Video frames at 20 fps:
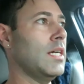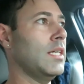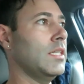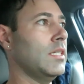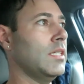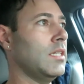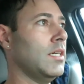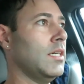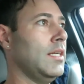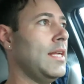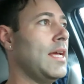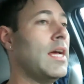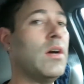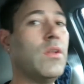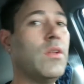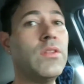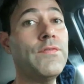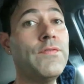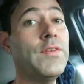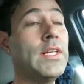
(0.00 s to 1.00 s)
And
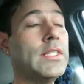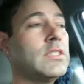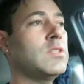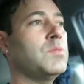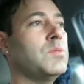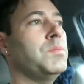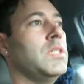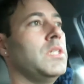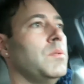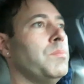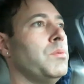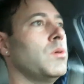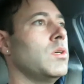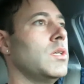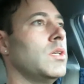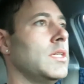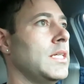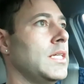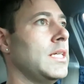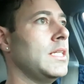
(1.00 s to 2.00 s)
now the fence is being
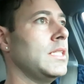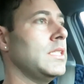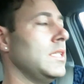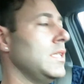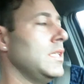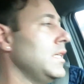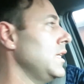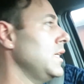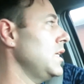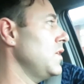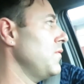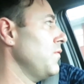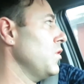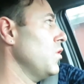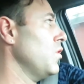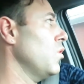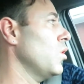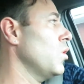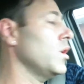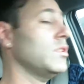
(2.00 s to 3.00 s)
put in, and of
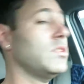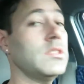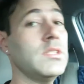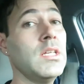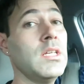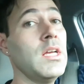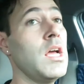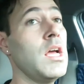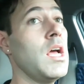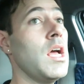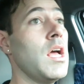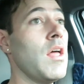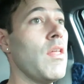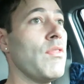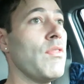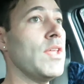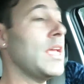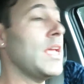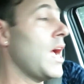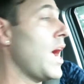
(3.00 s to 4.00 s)
course
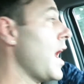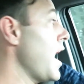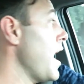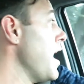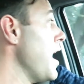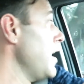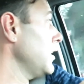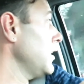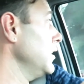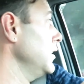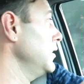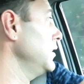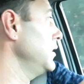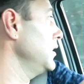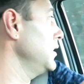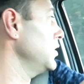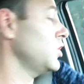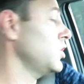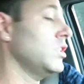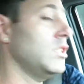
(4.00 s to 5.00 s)
the
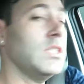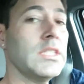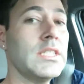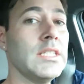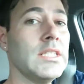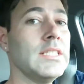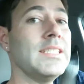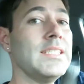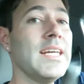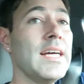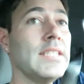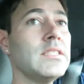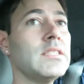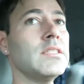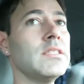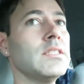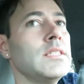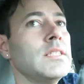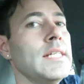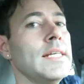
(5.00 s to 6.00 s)
the
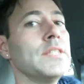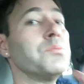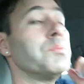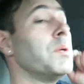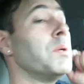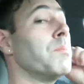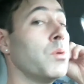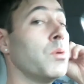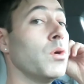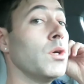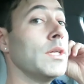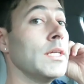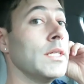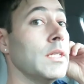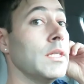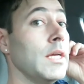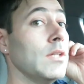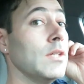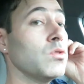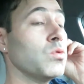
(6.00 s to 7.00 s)
condenser has been put
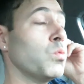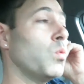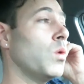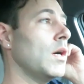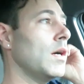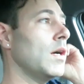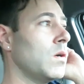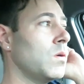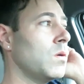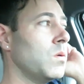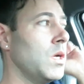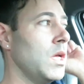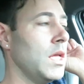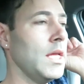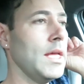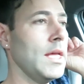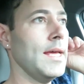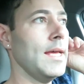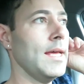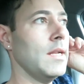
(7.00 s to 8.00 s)
in as well,
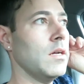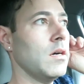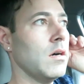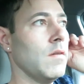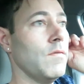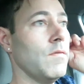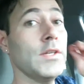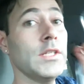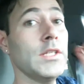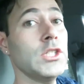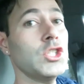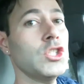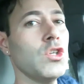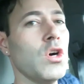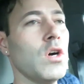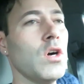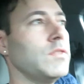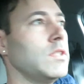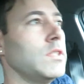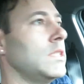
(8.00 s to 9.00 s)
and finished
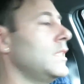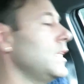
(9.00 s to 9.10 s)
off